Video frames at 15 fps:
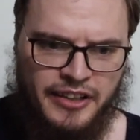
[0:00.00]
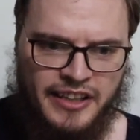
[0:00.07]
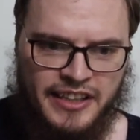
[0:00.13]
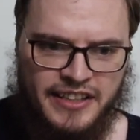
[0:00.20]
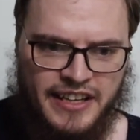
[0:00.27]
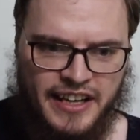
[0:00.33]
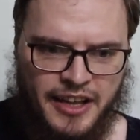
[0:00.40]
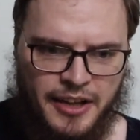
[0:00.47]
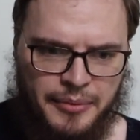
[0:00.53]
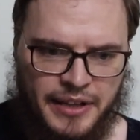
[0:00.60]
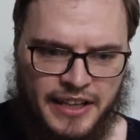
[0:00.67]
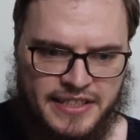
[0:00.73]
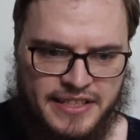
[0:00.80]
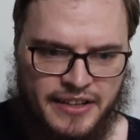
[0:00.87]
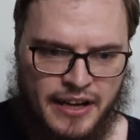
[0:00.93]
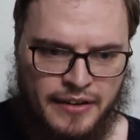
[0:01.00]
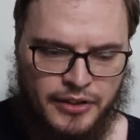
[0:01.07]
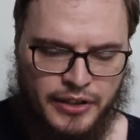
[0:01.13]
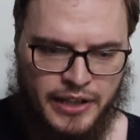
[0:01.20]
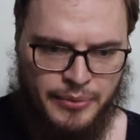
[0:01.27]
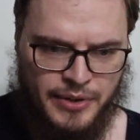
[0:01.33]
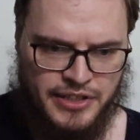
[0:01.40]
And it's
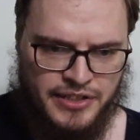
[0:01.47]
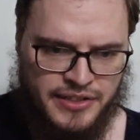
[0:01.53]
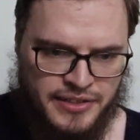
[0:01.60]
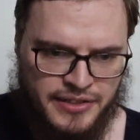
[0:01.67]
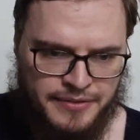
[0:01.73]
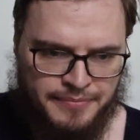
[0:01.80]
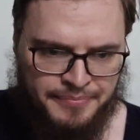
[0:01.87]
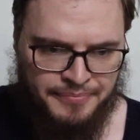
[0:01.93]
however he wishes.